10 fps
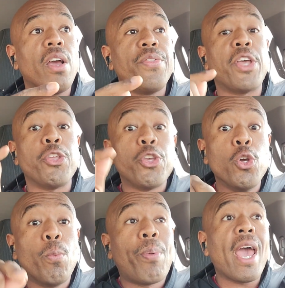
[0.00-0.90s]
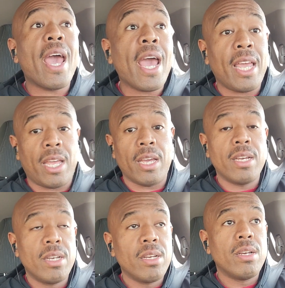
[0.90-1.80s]
then you pay
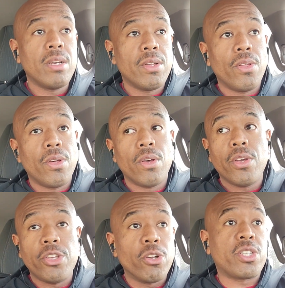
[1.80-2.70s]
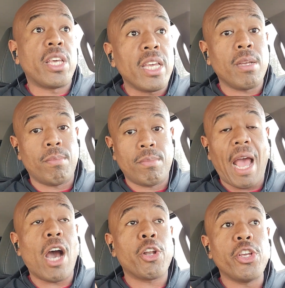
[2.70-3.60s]
your team
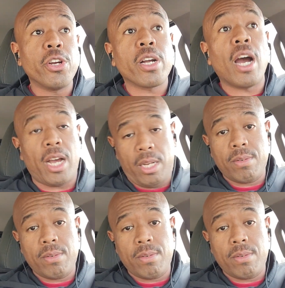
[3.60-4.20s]
out of your cut.